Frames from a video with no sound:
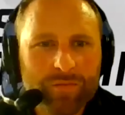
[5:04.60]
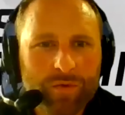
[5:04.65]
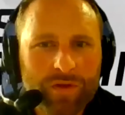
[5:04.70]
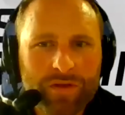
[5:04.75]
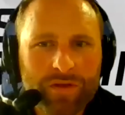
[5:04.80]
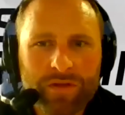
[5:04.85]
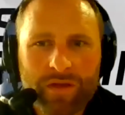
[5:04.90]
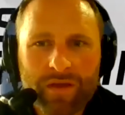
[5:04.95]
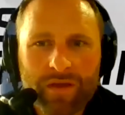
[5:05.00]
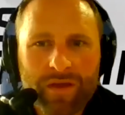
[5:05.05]

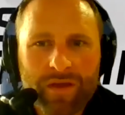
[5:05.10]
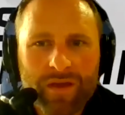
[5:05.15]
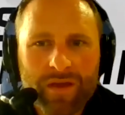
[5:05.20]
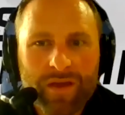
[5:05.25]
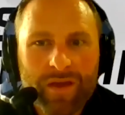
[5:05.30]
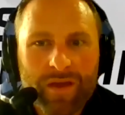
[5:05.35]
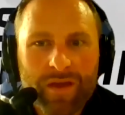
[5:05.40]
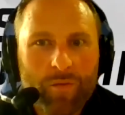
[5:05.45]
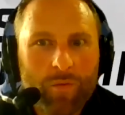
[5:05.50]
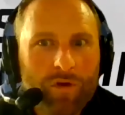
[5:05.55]
with
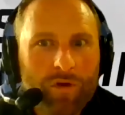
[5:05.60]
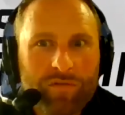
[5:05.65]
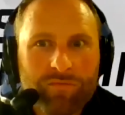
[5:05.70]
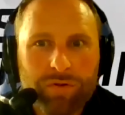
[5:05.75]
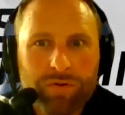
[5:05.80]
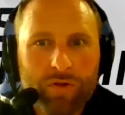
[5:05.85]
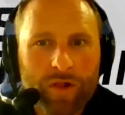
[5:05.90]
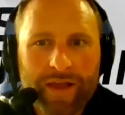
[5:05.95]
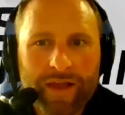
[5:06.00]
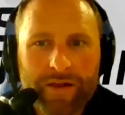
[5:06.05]
with
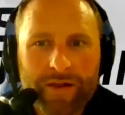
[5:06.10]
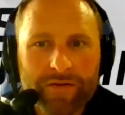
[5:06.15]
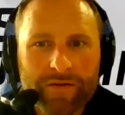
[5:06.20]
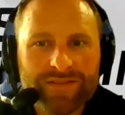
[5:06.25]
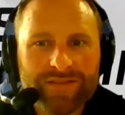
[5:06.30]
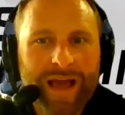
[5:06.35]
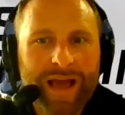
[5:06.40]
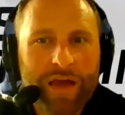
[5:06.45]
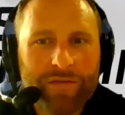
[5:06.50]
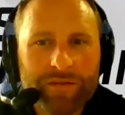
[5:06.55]
players
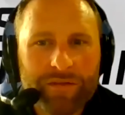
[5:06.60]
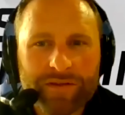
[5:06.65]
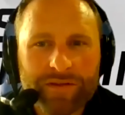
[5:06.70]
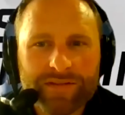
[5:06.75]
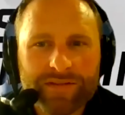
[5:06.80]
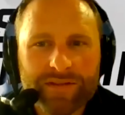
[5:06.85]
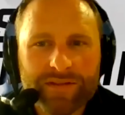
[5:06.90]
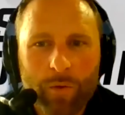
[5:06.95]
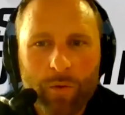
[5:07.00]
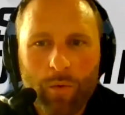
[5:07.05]
and
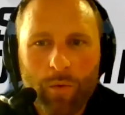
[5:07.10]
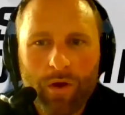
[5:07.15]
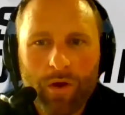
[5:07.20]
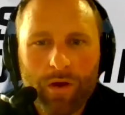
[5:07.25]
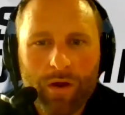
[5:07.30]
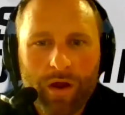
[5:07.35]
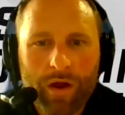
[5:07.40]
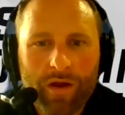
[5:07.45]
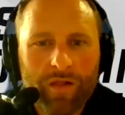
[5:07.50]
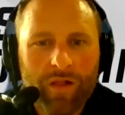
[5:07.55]
athletes that
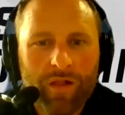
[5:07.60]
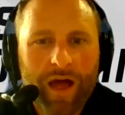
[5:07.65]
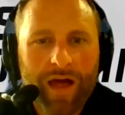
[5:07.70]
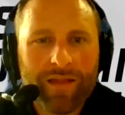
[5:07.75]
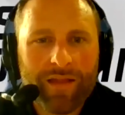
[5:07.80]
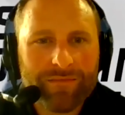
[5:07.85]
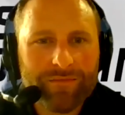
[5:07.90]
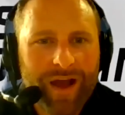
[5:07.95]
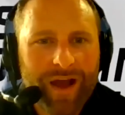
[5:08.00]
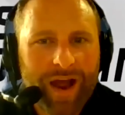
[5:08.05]
were on a lot
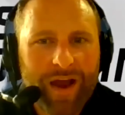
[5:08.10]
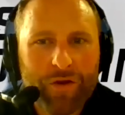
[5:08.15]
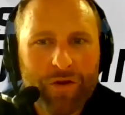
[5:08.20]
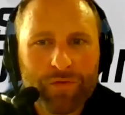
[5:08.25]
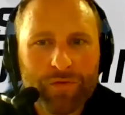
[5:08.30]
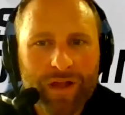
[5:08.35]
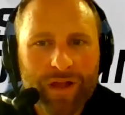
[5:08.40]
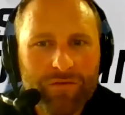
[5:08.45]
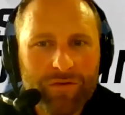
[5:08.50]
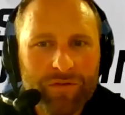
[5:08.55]
higher
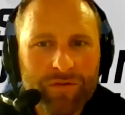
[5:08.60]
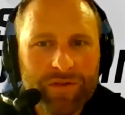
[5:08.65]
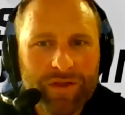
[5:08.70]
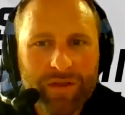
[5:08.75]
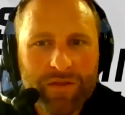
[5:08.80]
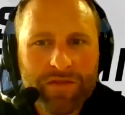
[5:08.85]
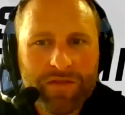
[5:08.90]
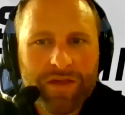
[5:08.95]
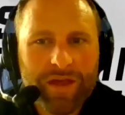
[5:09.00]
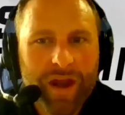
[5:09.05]
level
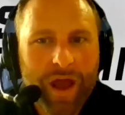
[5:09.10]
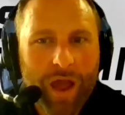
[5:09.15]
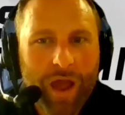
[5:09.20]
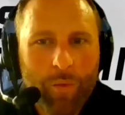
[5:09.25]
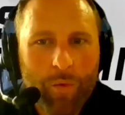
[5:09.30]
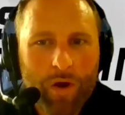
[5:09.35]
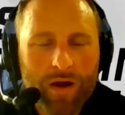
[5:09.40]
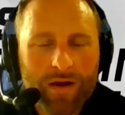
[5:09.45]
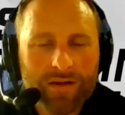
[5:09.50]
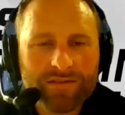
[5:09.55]
than than I
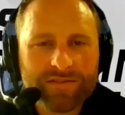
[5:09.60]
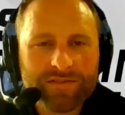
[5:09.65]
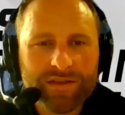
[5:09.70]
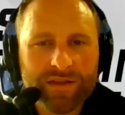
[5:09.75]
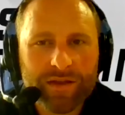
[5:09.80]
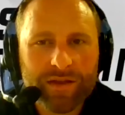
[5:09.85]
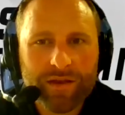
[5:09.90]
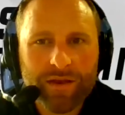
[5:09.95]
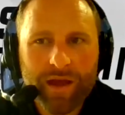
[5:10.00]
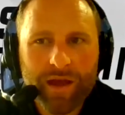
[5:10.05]
was,
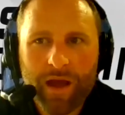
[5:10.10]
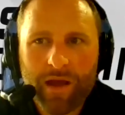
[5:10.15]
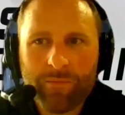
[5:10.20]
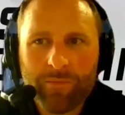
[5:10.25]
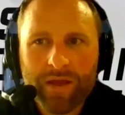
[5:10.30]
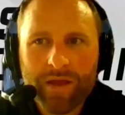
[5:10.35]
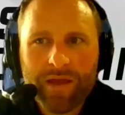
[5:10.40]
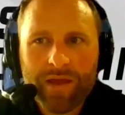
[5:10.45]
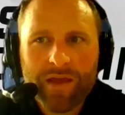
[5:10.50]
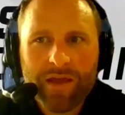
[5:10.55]
and um,
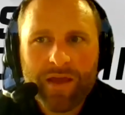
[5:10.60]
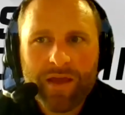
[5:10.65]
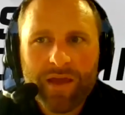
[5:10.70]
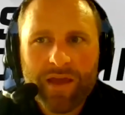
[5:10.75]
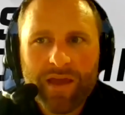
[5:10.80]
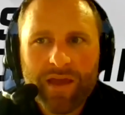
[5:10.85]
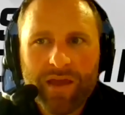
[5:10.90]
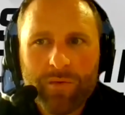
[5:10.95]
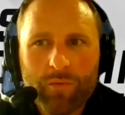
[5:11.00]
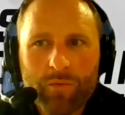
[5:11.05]

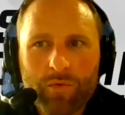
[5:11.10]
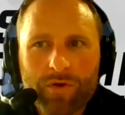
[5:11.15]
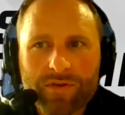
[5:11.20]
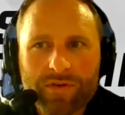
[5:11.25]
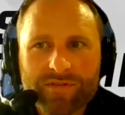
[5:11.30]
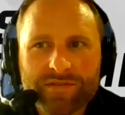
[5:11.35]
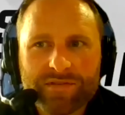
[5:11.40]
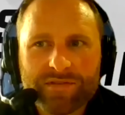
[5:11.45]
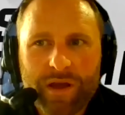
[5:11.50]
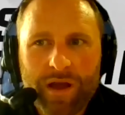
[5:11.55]
it
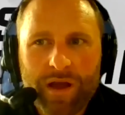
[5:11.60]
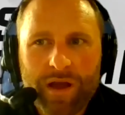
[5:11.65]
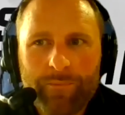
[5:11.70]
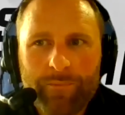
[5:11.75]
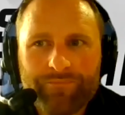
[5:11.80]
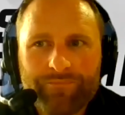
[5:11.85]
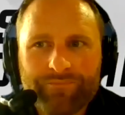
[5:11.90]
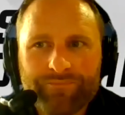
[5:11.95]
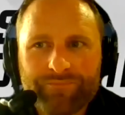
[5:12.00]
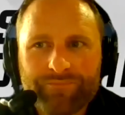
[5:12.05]
was um,
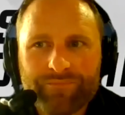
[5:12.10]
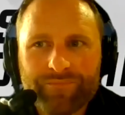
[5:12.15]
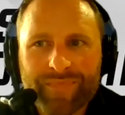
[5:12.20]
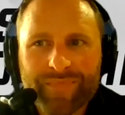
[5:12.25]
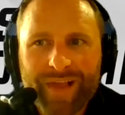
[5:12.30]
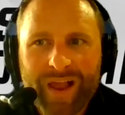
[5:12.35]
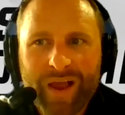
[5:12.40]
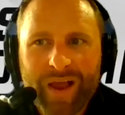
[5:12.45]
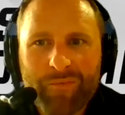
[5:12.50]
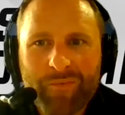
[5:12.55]

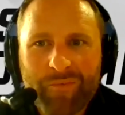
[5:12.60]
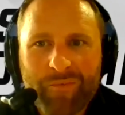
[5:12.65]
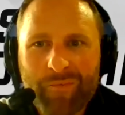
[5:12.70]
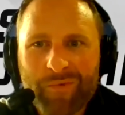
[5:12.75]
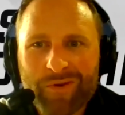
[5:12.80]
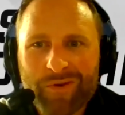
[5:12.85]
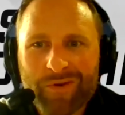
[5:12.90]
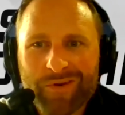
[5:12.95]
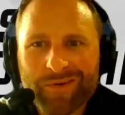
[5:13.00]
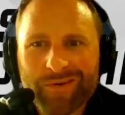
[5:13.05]
I
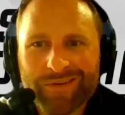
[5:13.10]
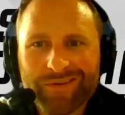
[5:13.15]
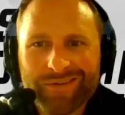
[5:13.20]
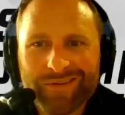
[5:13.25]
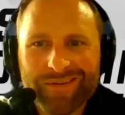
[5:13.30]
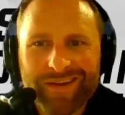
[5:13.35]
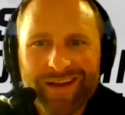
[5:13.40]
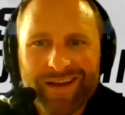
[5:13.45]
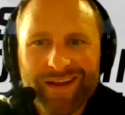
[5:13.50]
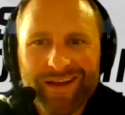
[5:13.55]
remember
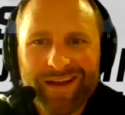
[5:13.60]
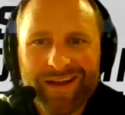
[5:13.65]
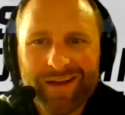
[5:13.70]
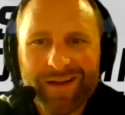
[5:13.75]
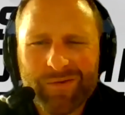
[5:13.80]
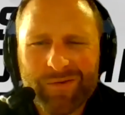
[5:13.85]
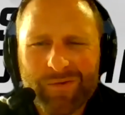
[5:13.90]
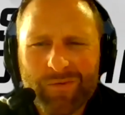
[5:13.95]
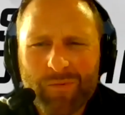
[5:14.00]
uh,